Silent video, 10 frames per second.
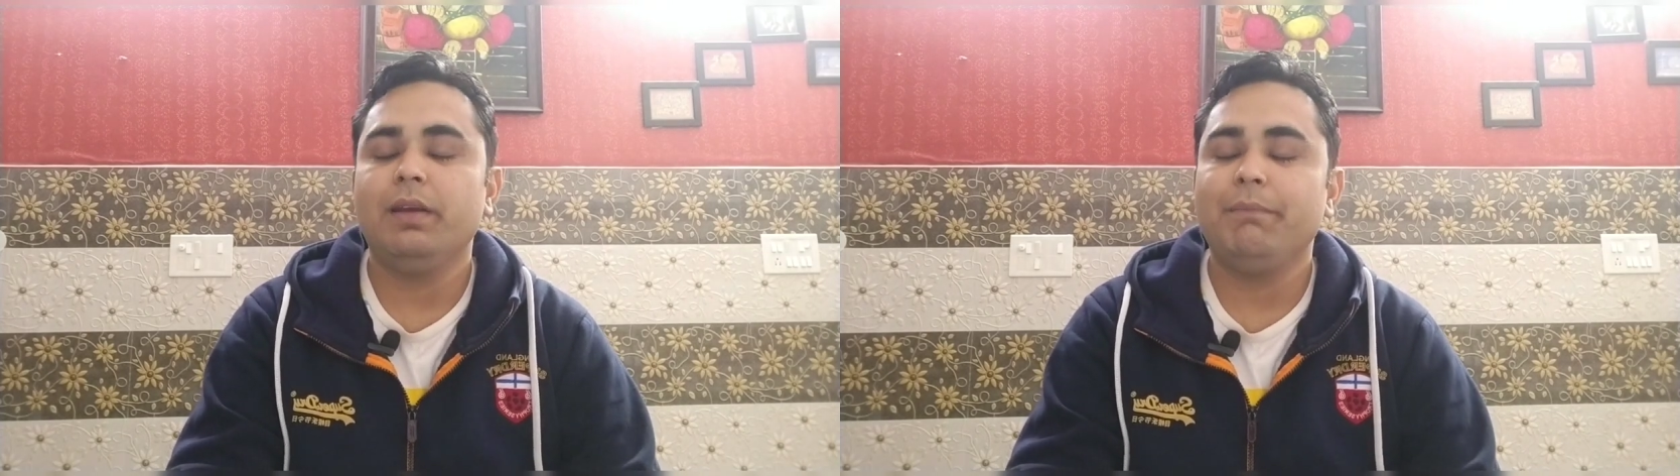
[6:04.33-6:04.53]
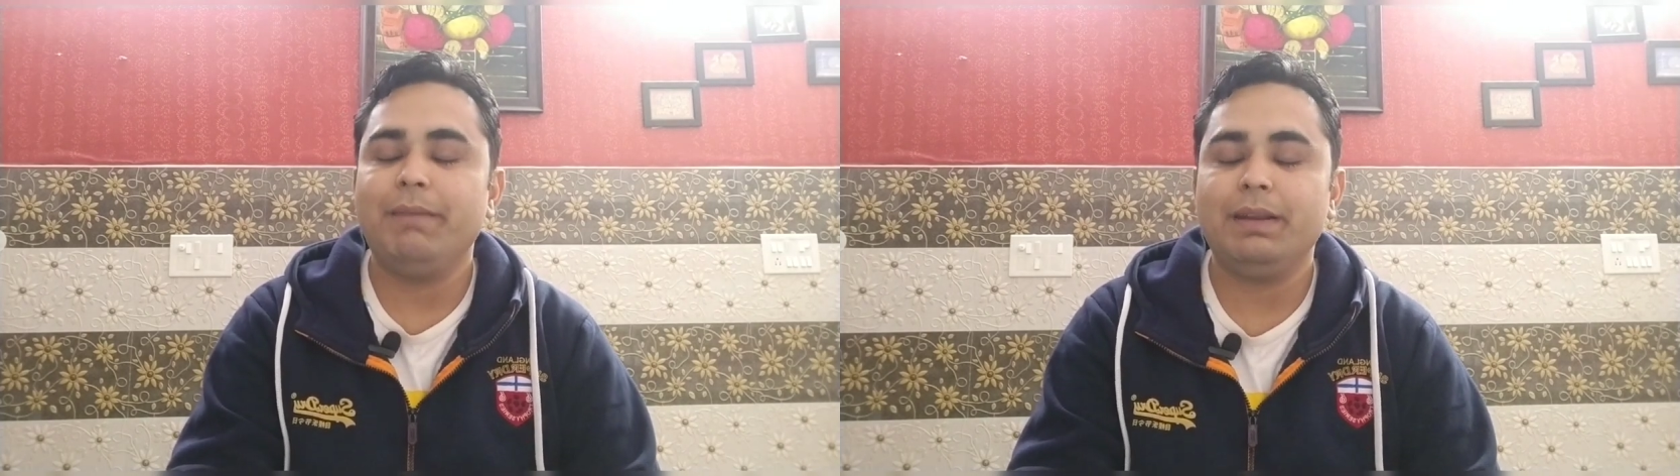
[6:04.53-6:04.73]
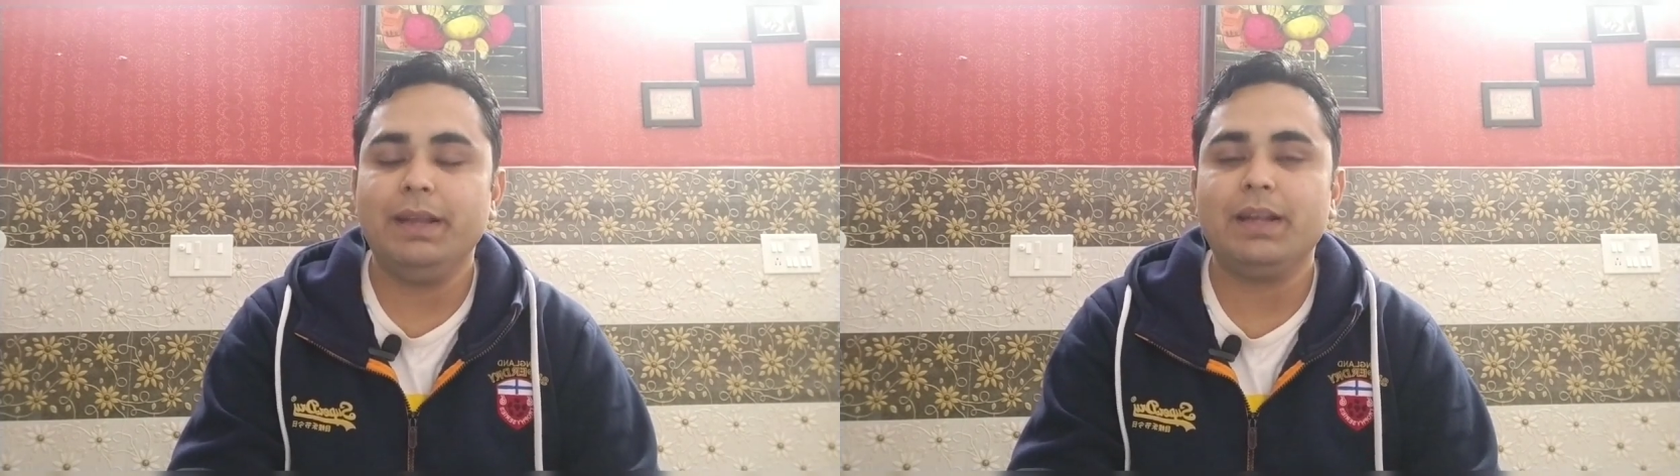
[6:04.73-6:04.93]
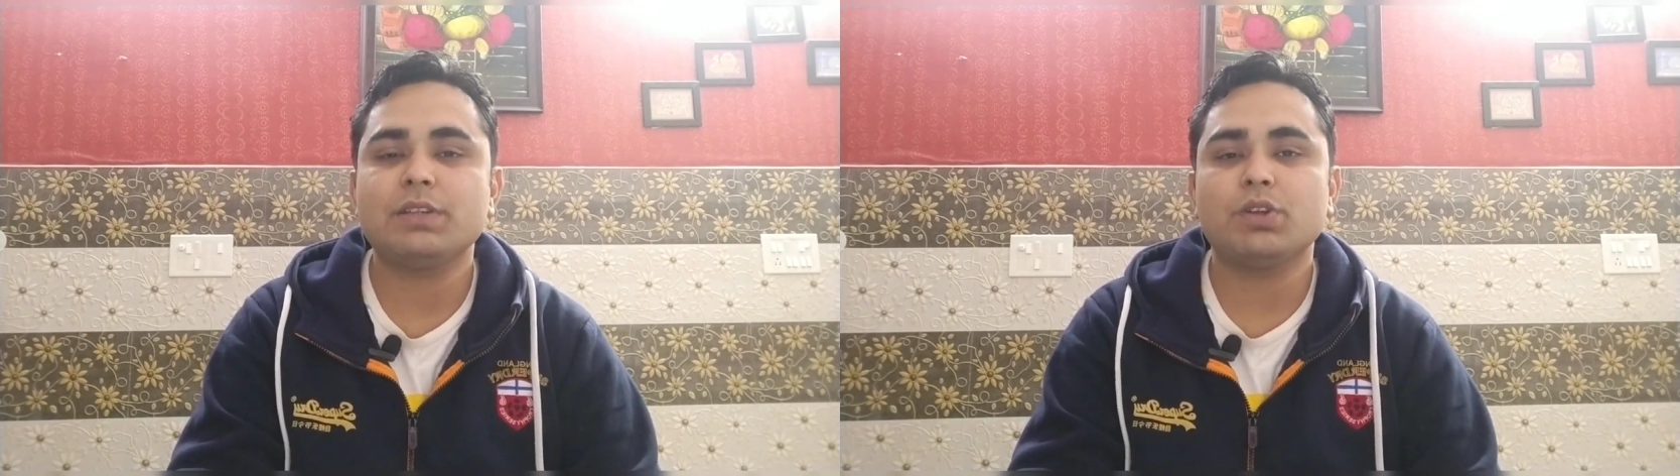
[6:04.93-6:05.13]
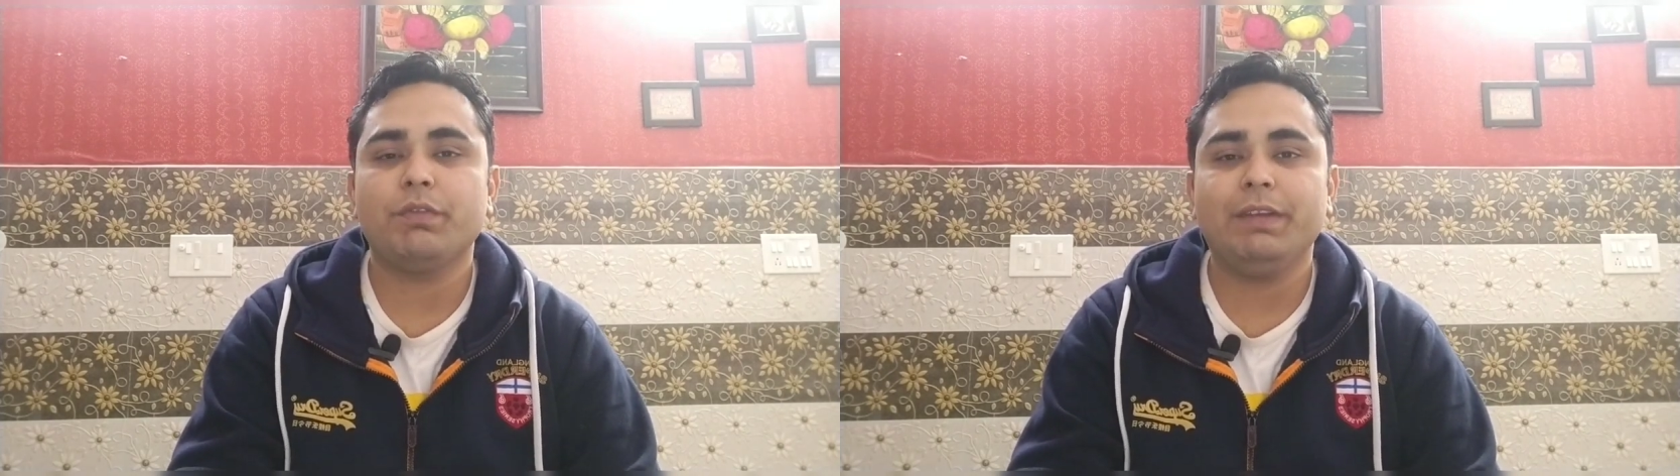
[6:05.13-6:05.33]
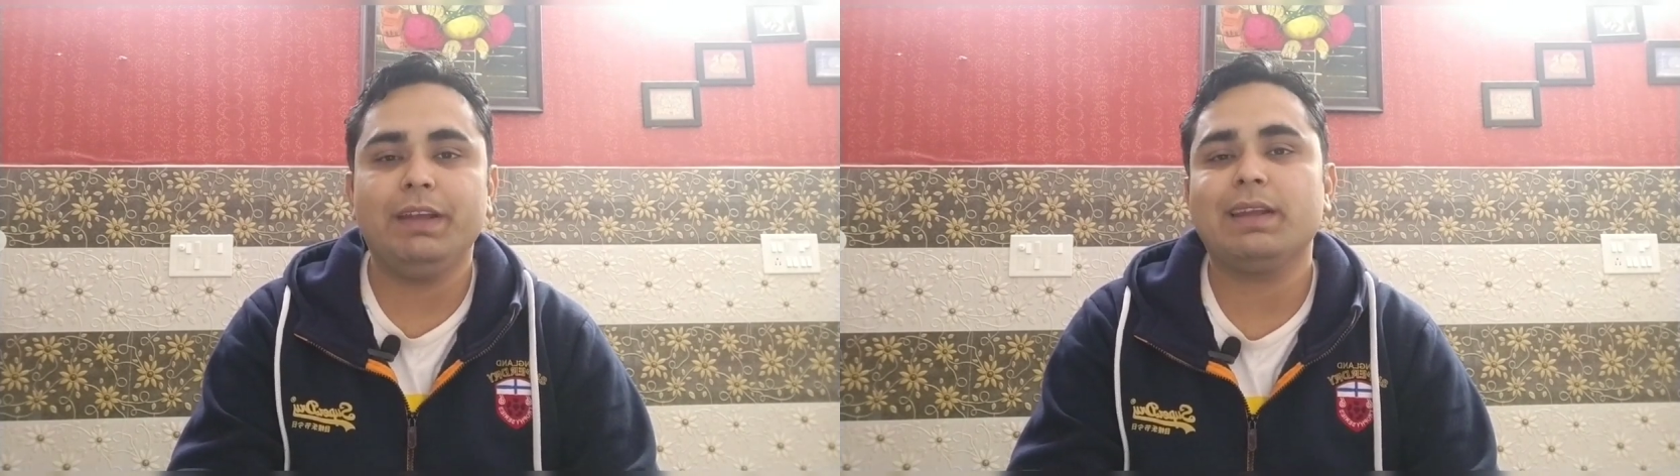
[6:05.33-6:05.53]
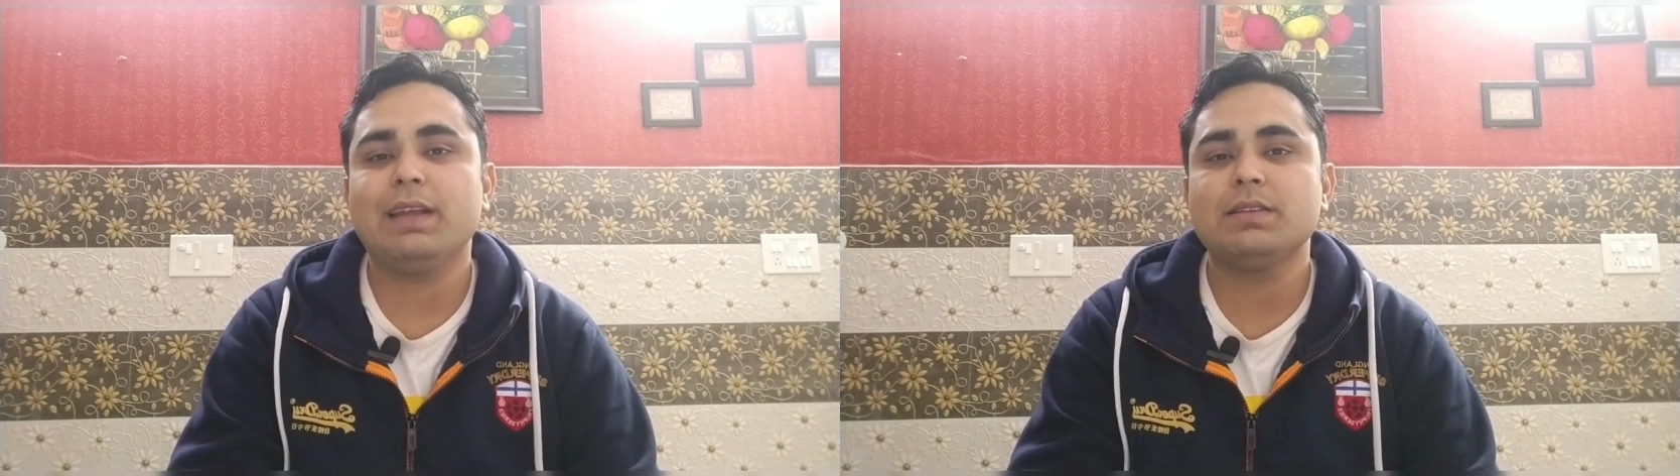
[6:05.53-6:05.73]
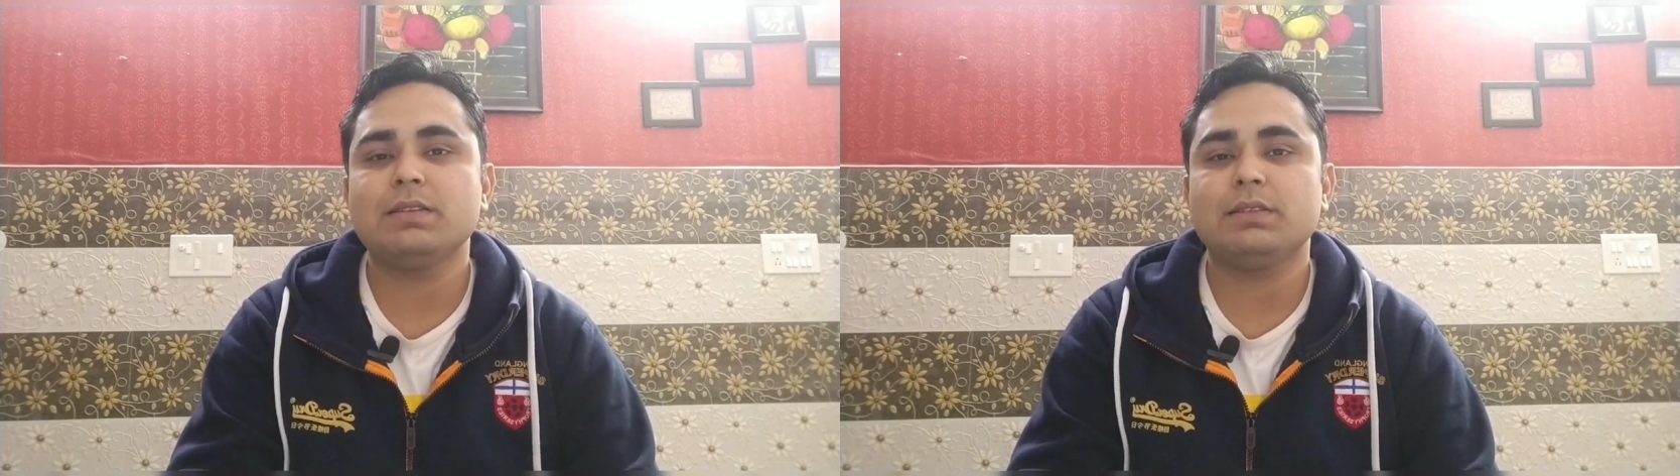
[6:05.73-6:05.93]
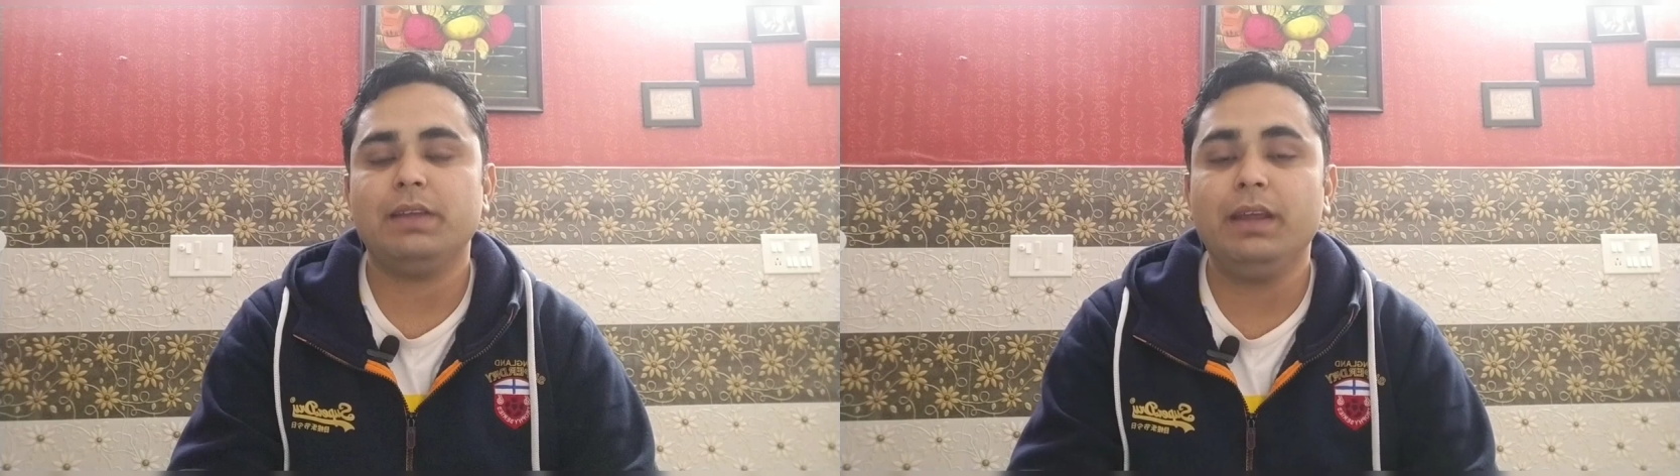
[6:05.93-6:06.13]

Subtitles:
rarest of rare cases